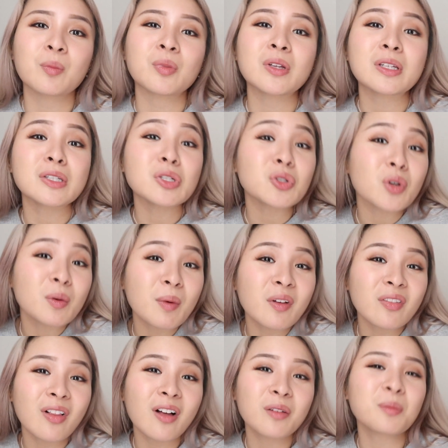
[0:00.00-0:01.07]
Please enjoy my
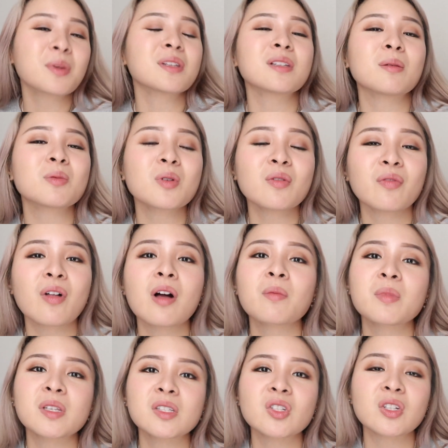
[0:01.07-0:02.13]
Vlogmas. I'm doing
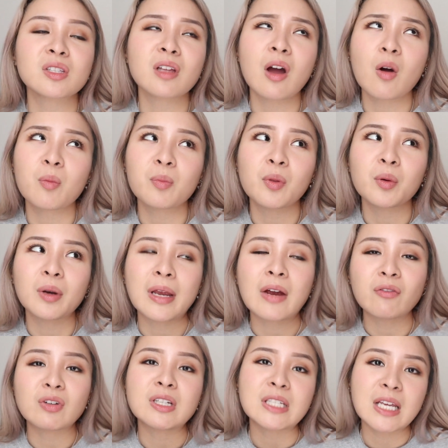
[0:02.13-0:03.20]
Vlogmas, just not uploading
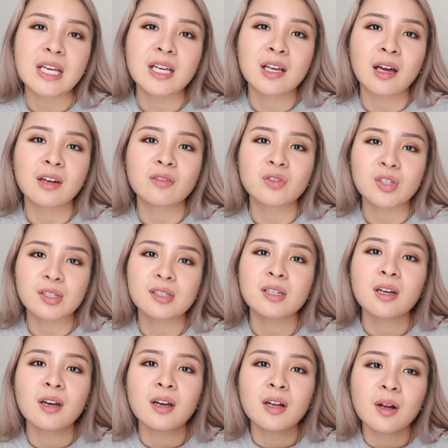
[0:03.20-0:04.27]
every day, kind of just
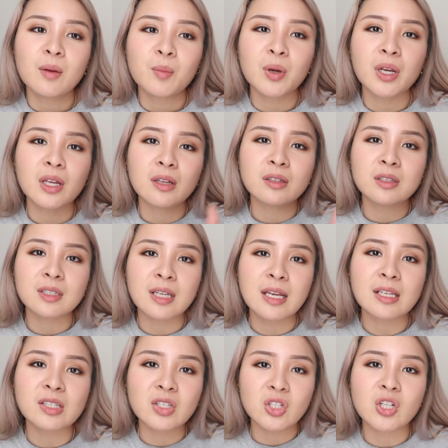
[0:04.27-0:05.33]
putting
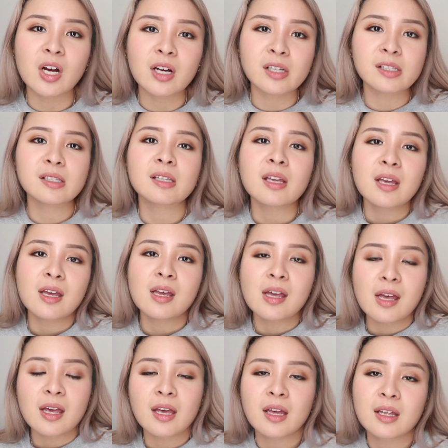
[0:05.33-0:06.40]
days in chunks.
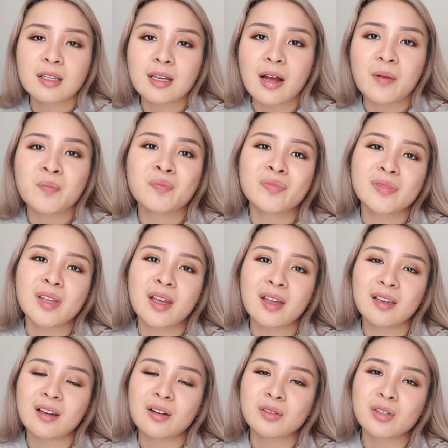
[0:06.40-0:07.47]
And yeah,
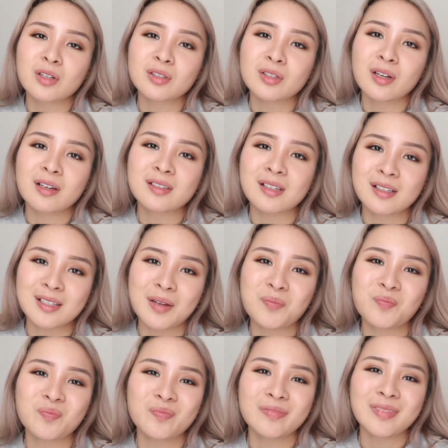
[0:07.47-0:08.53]
and I'll talk to you guys next time.
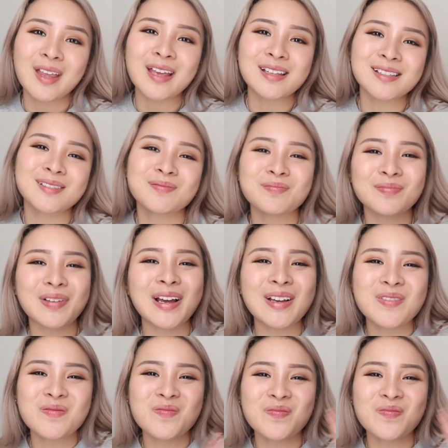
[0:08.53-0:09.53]
Thanks, bye.